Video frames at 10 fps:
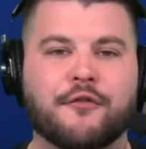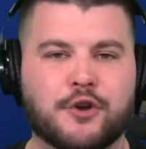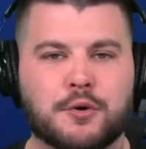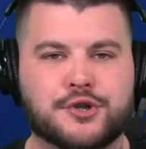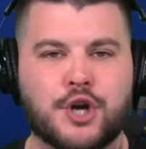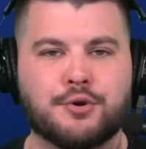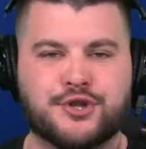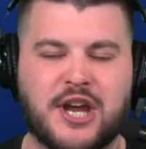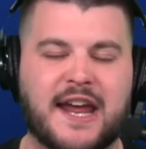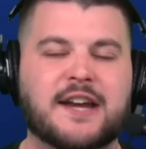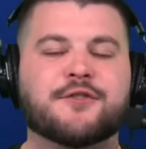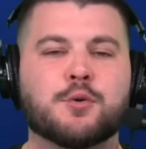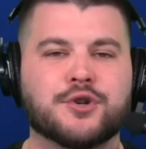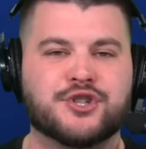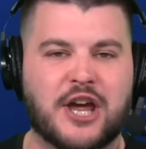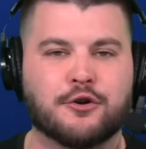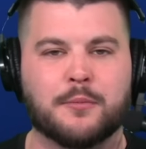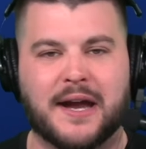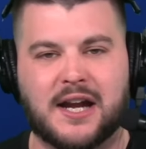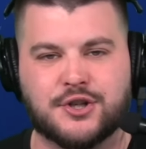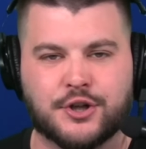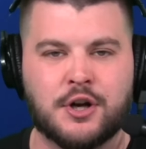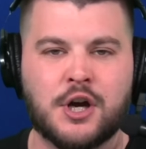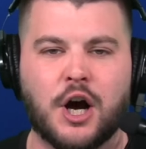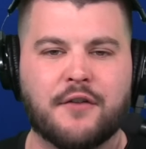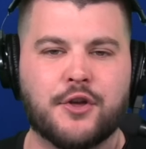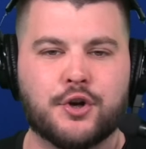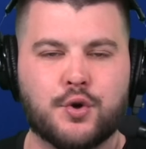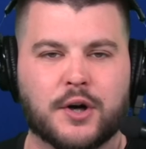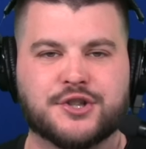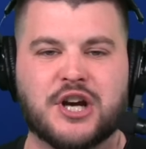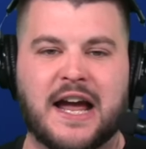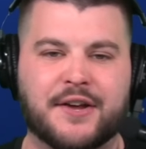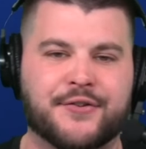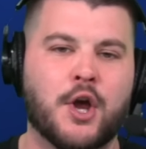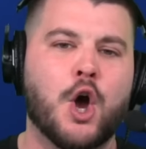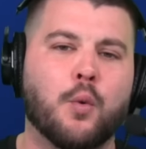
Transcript: If you were Joe Schoen, if you were general manager of the New York Giants,